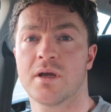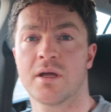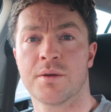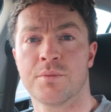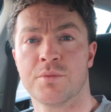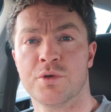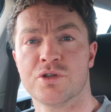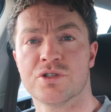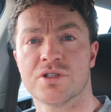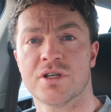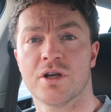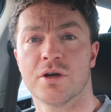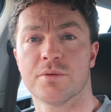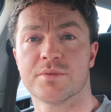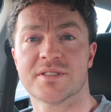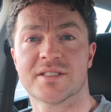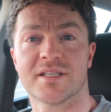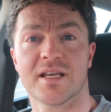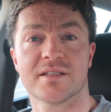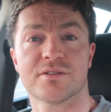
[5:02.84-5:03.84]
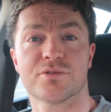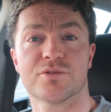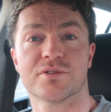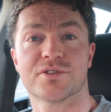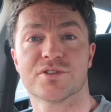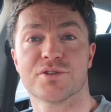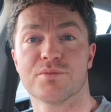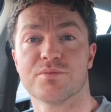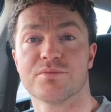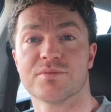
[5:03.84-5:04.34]
And I'm usually obsessed with
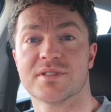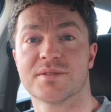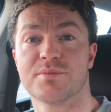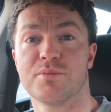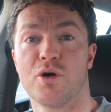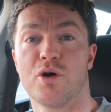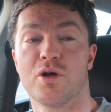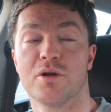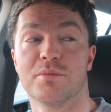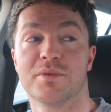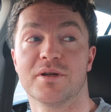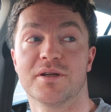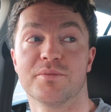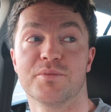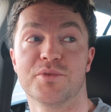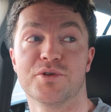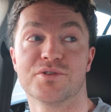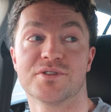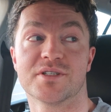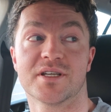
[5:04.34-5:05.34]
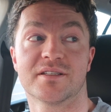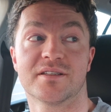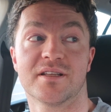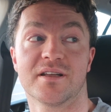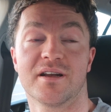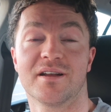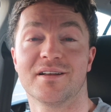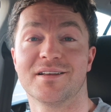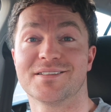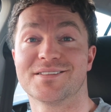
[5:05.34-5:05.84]
some small bit of music that
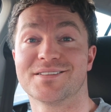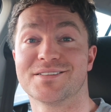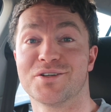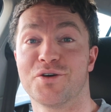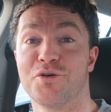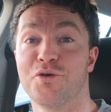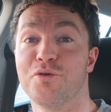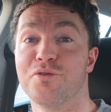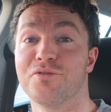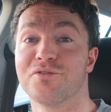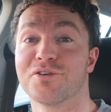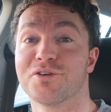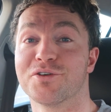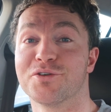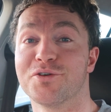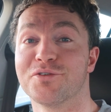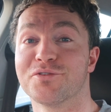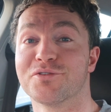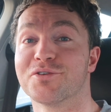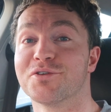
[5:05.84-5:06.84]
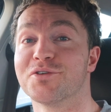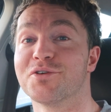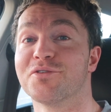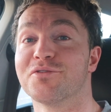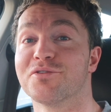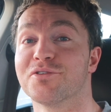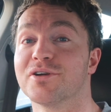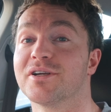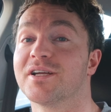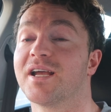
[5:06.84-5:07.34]
I listen to over and over and
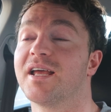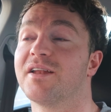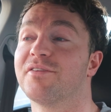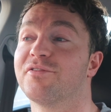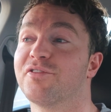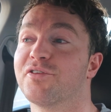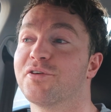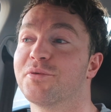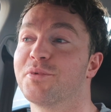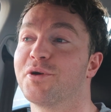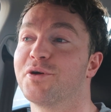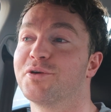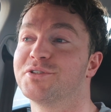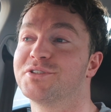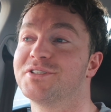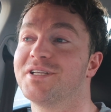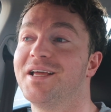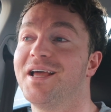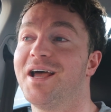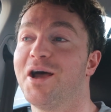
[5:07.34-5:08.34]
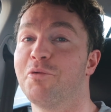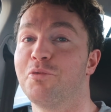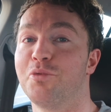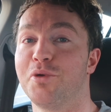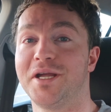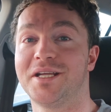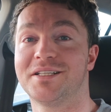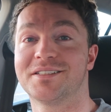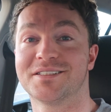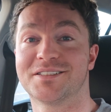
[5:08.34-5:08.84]
over again for about a
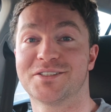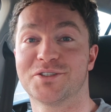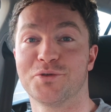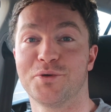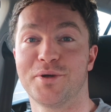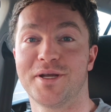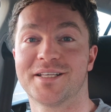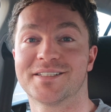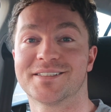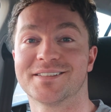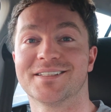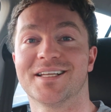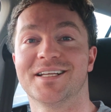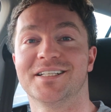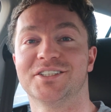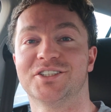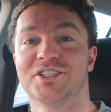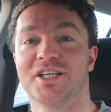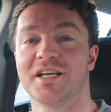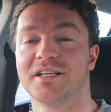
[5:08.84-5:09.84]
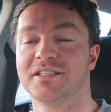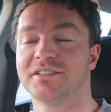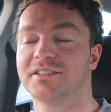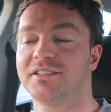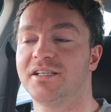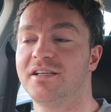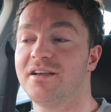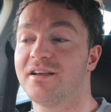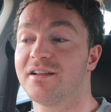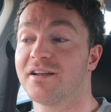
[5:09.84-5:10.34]
week to 2 weeks and then change.
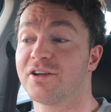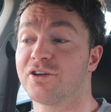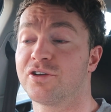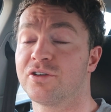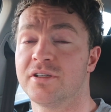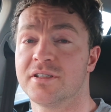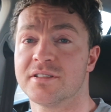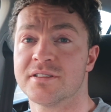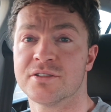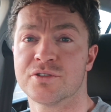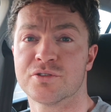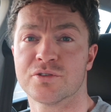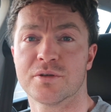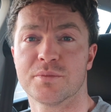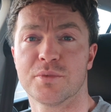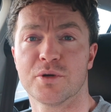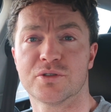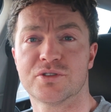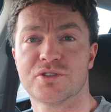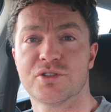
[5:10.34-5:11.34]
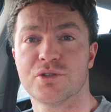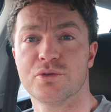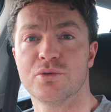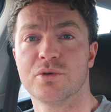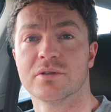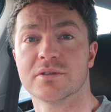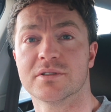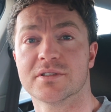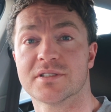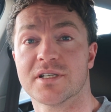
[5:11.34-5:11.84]
And I could listen to it about
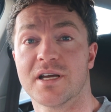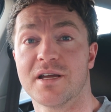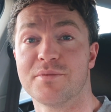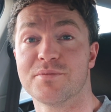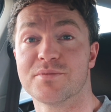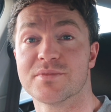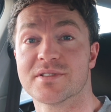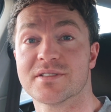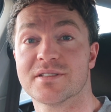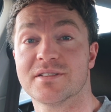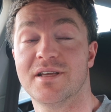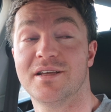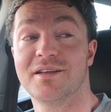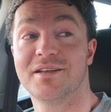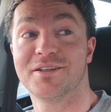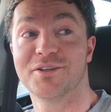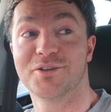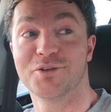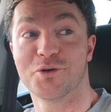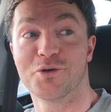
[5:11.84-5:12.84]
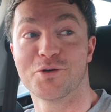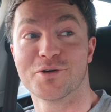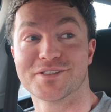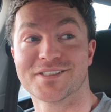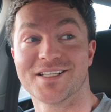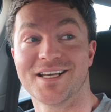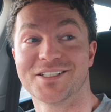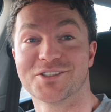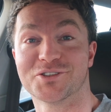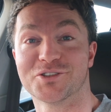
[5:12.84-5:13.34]
200 times, no
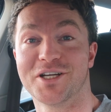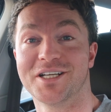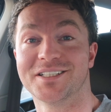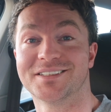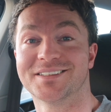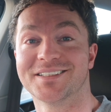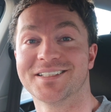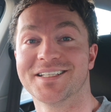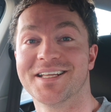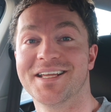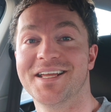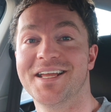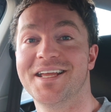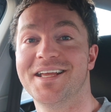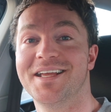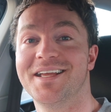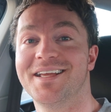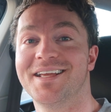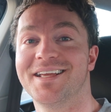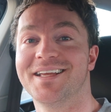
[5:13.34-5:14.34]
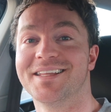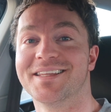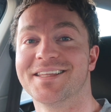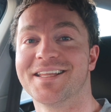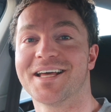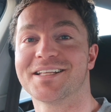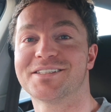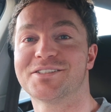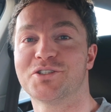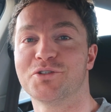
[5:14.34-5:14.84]
exaggeration, in
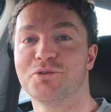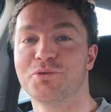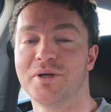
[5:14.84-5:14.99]
that 2